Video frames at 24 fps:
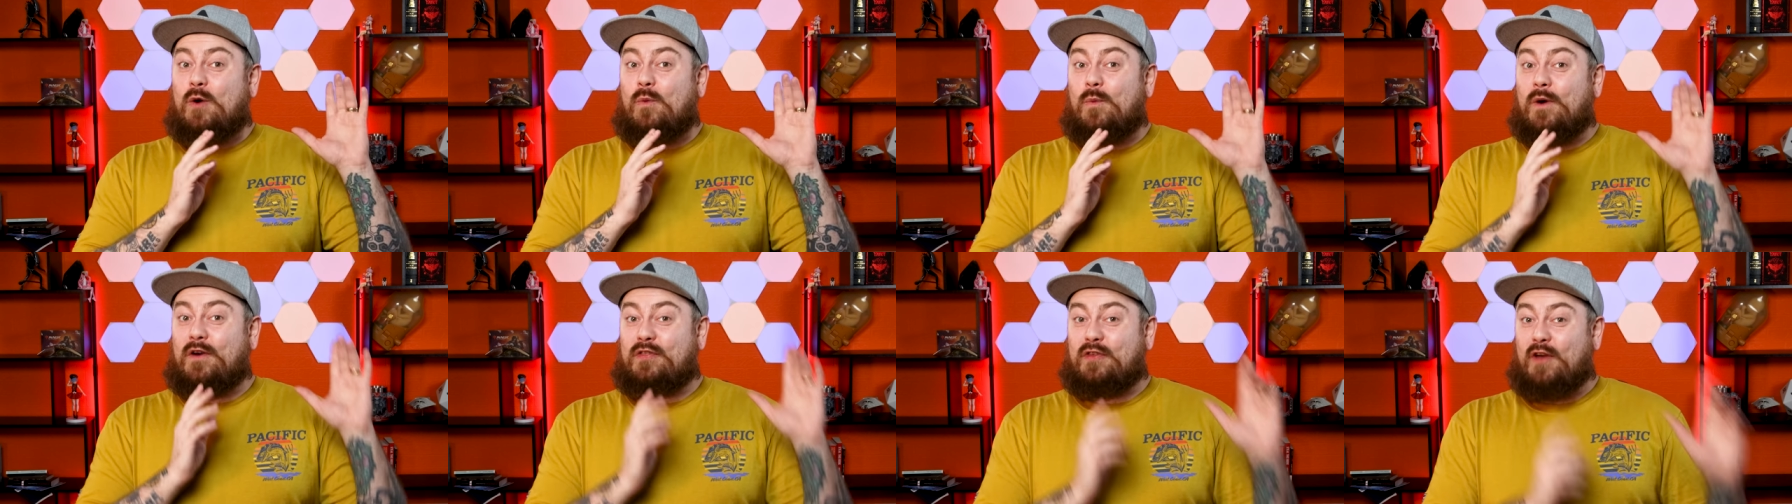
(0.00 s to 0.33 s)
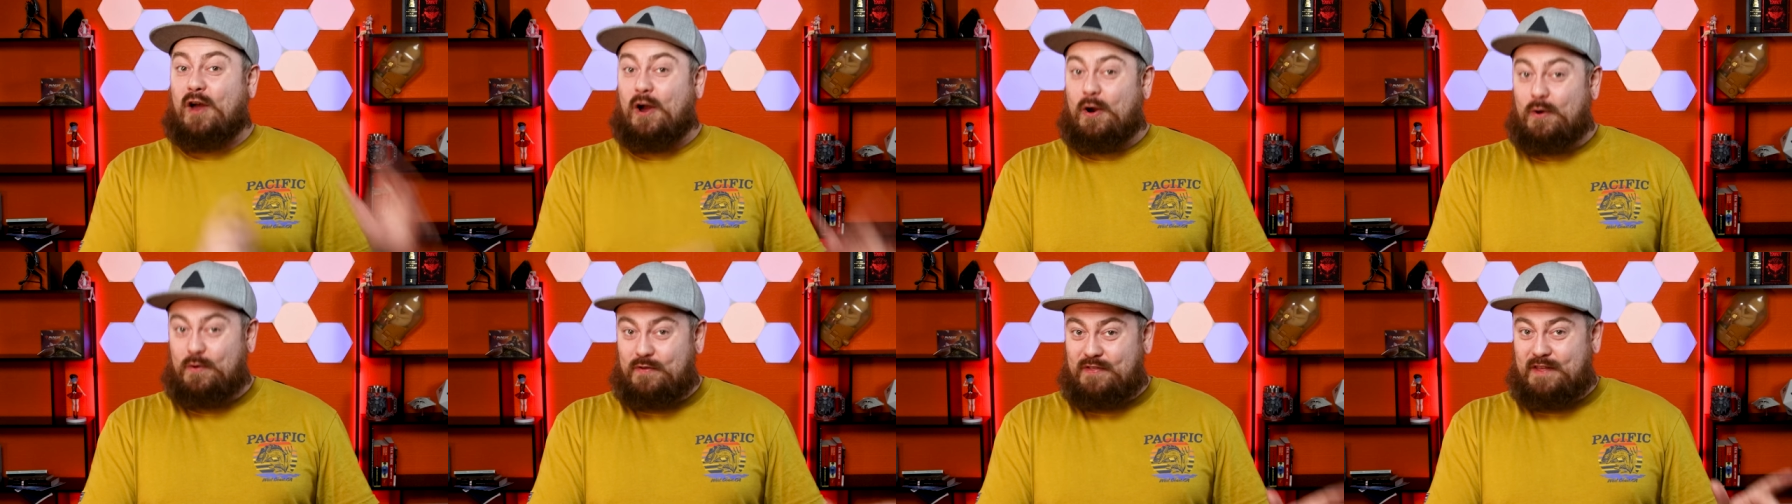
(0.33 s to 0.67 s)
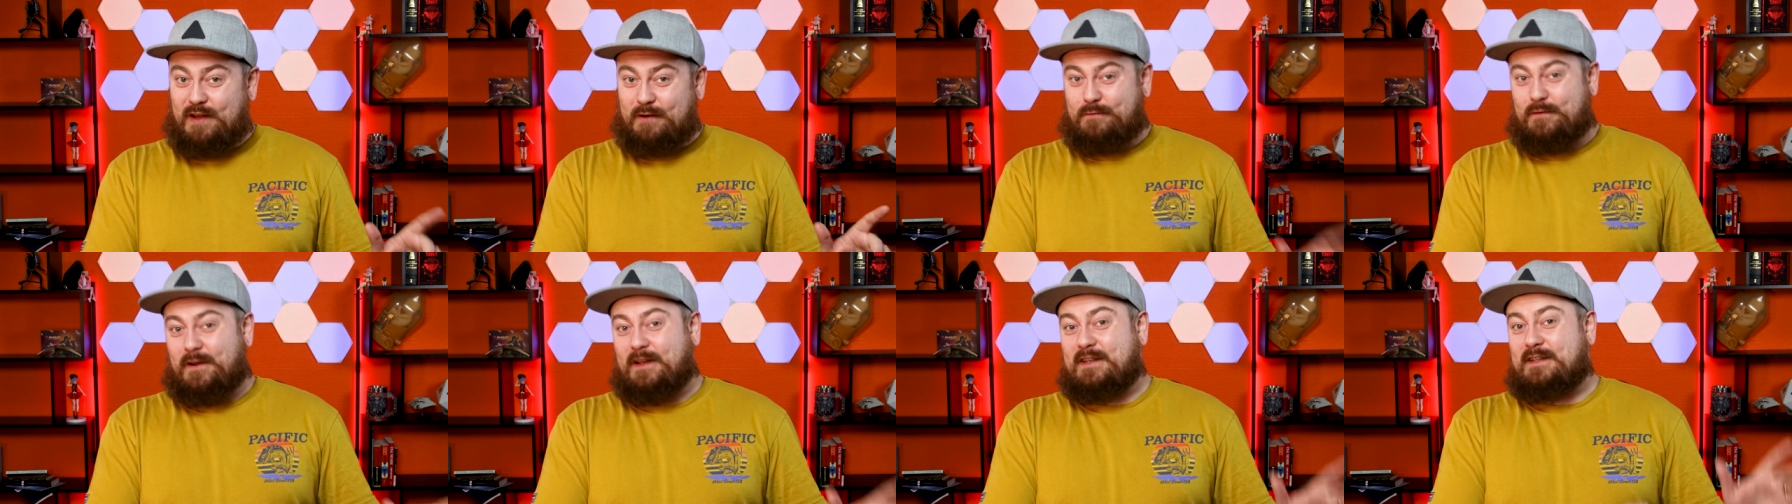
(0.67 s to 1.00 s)
without
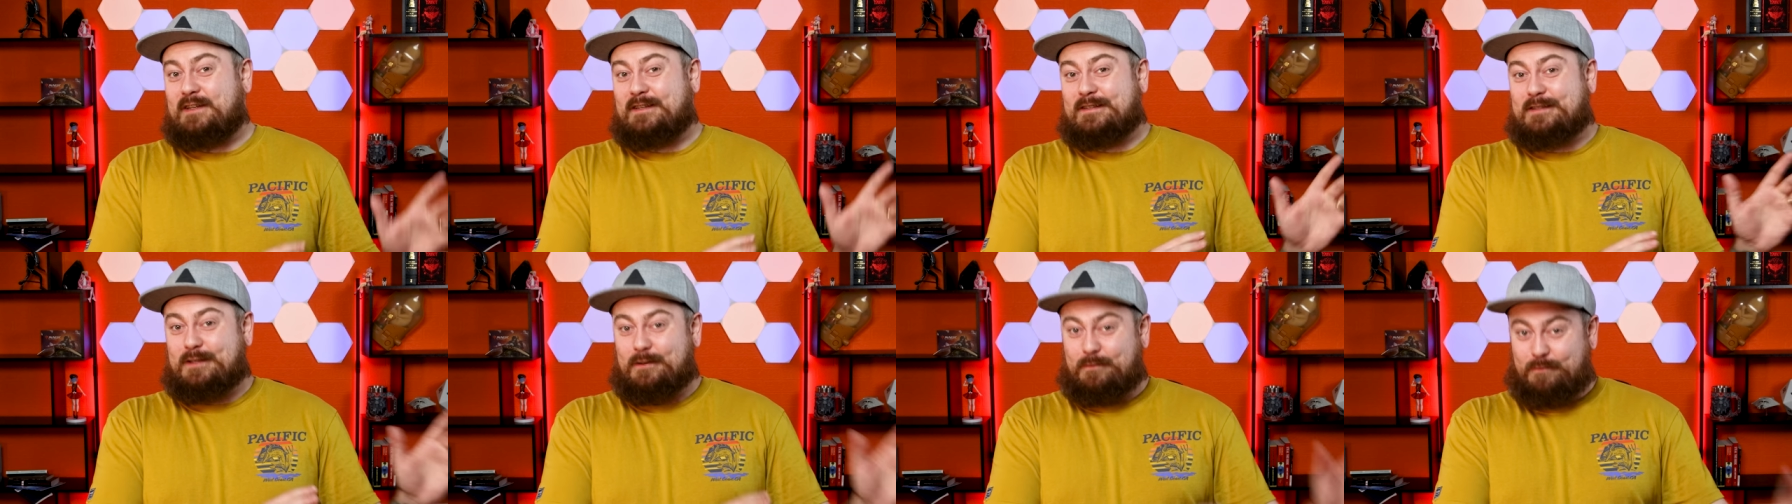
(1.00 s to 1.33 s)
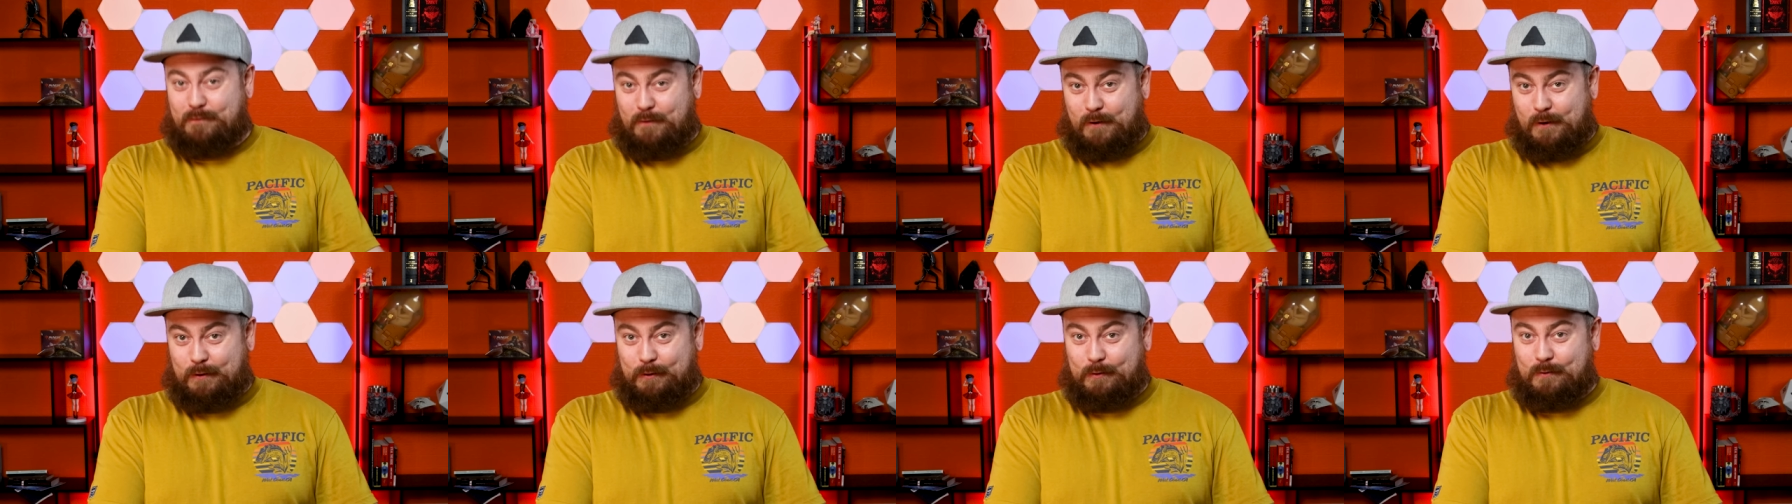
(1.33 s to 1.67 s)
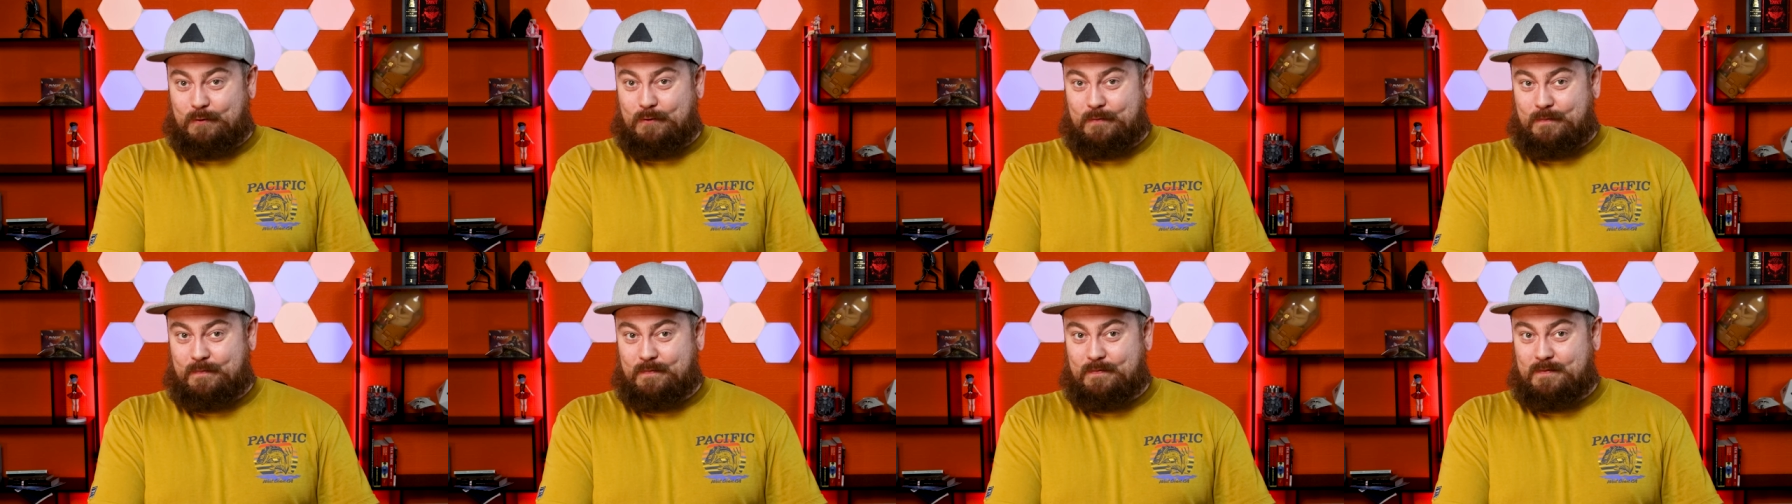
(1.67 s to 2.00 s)
their figure to
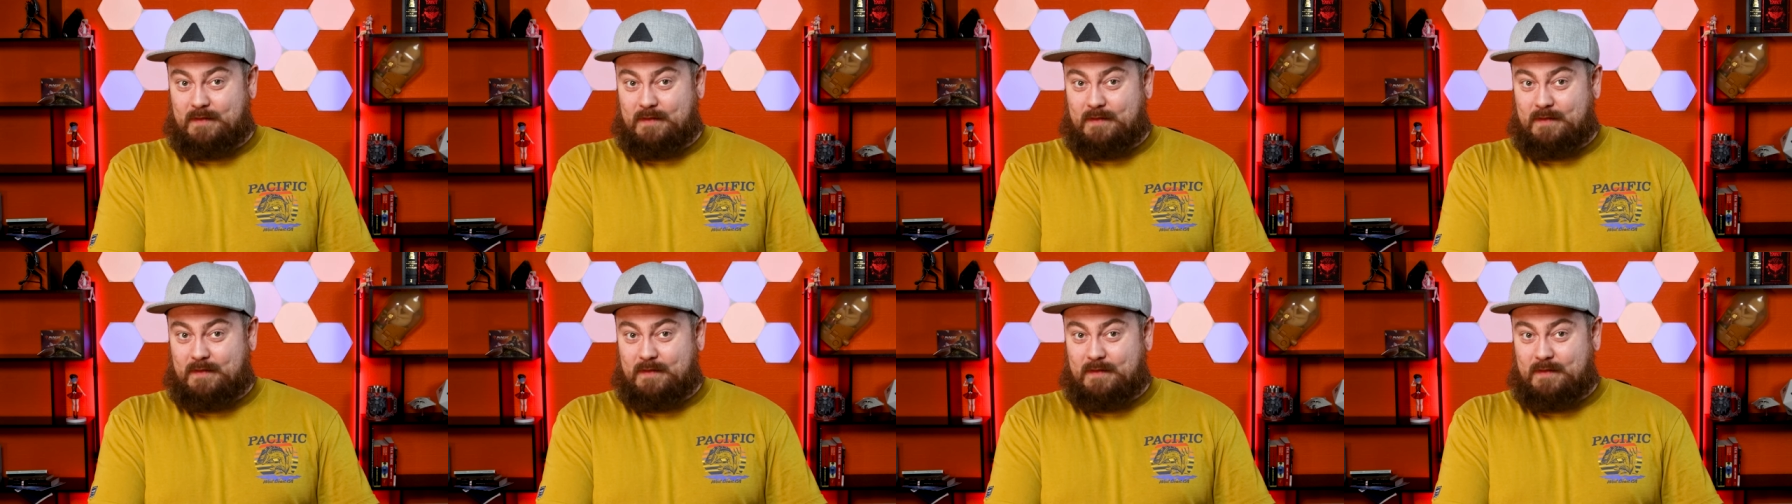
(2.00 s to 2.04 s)
follow.